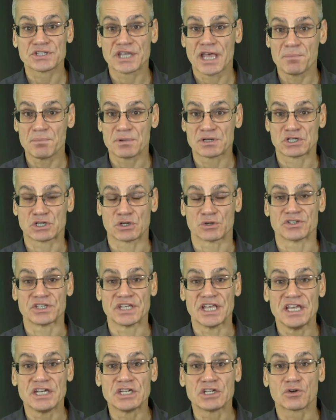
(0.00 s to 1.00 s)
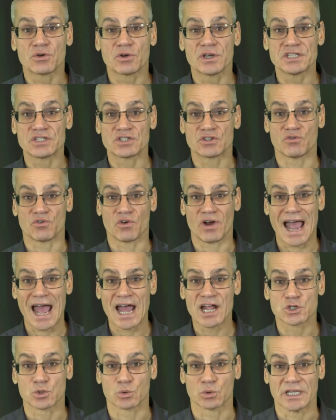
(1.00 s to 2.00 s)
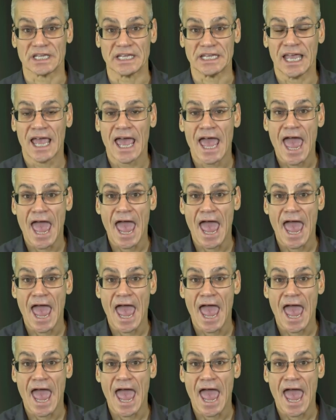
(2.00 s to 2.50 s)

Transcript: temperatures increased gradually